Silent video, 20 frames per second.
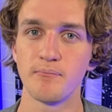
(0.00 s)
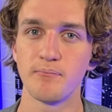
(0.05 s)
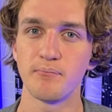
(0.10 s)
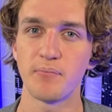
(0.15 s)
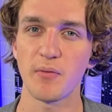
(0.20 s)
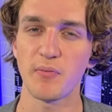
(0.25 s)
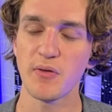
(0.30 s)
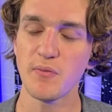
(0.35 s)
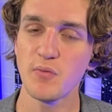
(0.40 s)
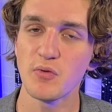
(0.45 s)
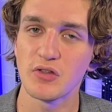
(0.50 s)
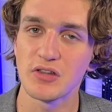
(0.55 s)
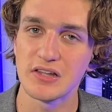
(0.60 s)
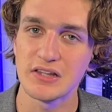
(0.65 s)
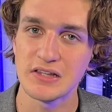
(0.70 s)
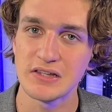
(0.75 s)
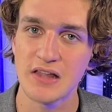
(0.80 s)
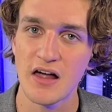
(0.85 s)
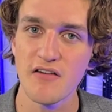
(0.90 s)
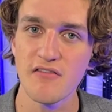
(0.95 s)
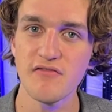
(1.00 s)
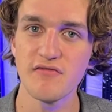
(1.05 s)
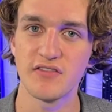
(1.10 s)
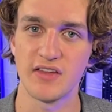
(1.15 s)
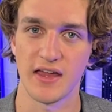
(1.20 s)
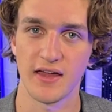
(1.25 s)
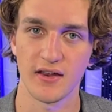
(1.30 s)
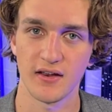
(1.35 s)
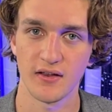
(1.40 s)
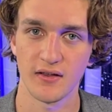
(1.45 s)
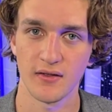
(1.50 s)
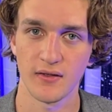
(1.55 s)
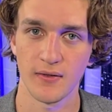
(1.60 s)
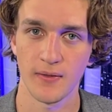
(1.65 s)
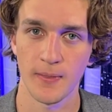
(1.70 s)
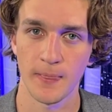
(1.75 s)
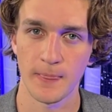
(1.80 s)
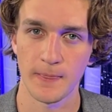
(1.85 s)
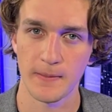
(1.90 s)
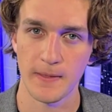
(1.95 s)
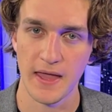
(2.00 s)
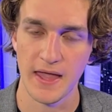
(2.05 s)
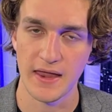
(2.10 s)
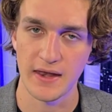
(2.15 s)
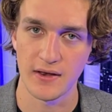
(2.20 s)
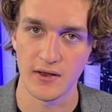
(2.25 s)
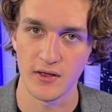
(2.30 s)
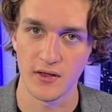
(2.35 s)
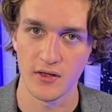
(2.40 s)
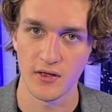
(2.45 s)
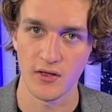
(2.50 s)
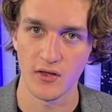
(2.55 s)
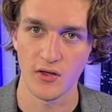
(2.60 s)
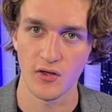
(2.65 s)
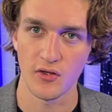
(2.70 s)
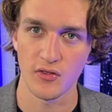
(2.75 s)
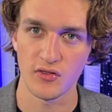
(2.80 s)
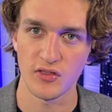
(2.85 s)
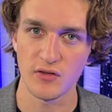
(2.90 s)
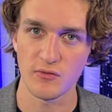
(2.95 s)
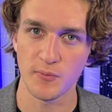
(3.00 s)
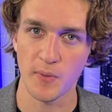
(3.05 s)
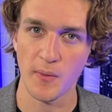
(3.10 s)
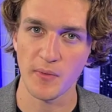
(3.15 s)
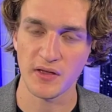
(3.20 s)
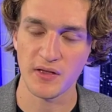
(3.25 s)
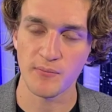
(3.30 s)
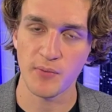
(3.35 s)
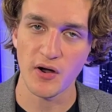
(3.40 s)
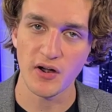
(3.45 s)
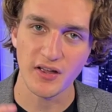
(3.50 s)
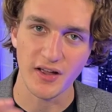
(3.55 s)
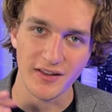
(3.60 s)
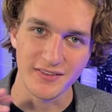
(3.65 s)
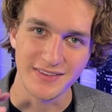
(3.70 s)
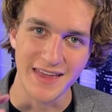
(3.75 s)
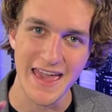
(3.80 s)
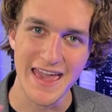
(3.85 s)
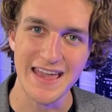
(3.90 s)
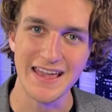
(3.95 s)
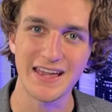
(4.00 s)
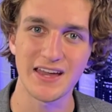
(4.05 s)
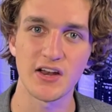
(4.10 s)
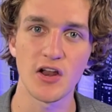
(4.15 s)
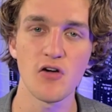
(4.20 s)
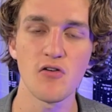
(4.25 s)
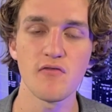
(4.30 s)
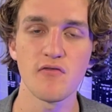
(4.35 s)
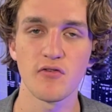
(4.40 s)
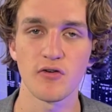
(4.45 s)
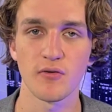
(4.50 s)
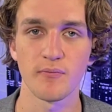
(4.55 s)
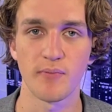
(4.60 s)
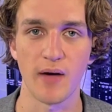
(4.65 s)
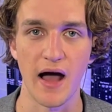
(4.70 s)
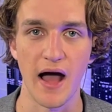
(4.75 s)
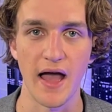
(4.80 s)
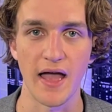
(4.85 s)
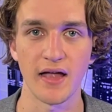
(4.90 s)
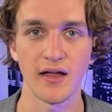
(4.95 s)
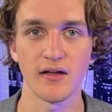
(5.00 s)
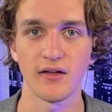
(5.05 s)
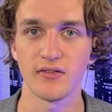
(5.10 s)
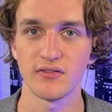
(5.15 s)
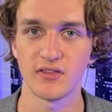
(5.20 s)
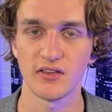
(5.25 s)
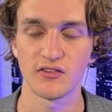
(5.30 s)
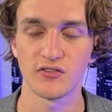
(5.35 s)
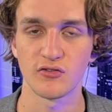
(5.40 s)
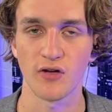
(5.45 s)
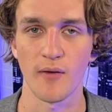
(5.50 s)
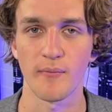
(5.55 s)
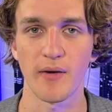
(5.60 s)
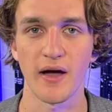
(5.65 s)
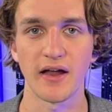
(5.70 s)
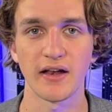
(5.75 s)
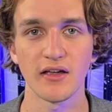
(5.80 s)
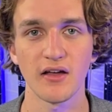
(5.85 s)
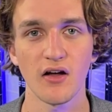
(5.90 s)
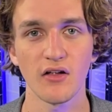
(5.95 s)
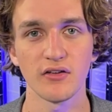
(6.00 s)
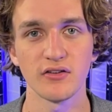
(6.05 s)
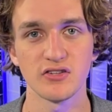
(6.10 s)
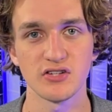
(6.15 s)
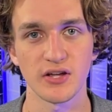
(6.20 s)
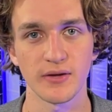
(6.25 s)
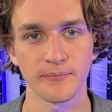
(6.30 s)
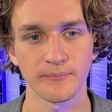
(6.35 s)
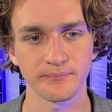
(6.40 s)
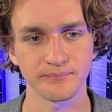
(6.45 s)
But people loved it. And the Republican Party got taken over by this Trump ideology.